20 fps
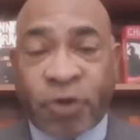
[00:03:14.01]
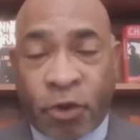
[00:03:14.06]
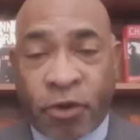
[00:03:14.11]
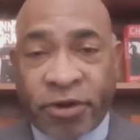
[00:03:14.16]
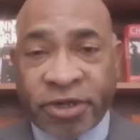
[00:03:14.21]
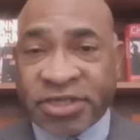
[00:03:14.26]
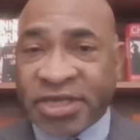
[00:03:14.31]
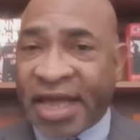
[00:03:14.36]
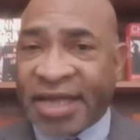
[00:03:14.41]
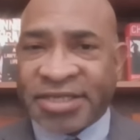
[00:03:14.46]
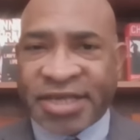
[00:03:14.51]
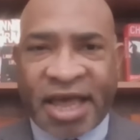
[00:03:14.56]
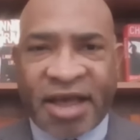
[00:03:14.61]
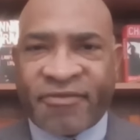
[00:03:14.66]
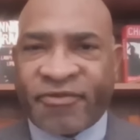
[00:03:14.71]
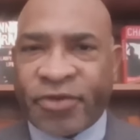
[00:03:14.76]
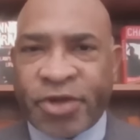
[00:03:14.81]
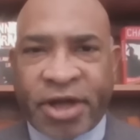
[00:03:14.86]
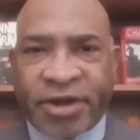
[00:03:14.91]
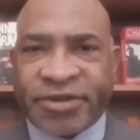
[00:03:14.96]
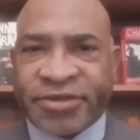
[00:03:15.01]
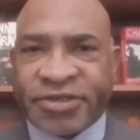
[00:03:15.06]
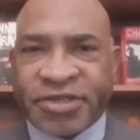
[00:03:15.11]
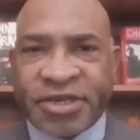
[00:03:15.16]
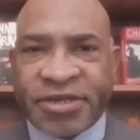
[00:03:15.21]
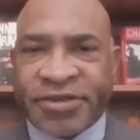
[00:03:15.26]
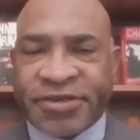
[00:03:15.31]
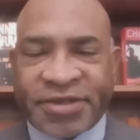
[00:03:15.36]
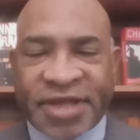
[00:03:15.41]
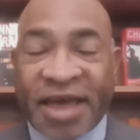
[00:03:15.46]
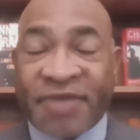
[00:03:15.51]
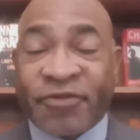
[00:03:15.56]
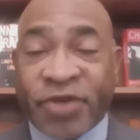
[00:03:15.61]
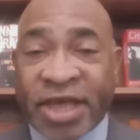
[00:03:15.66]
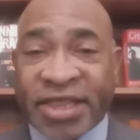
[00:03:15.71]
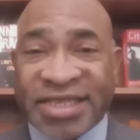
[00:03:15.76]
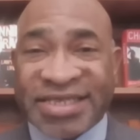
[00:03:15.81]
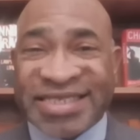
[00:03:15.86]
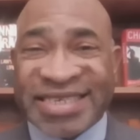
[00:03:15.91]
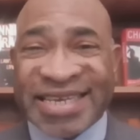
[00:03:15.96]
of course, as every other
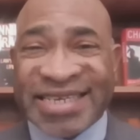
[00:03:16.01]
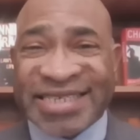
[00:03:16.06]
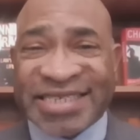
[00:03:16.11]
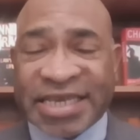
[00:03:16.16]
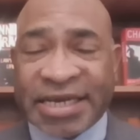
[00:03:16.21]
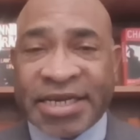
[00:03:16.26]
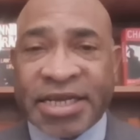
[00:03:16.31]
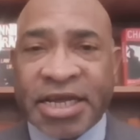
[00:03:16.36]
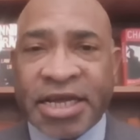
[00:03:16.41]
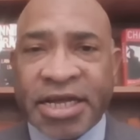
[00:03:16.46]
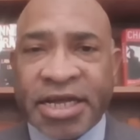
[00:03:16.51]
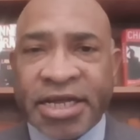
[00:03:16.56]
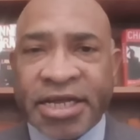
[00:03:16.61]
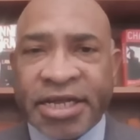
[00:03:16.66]
citizen,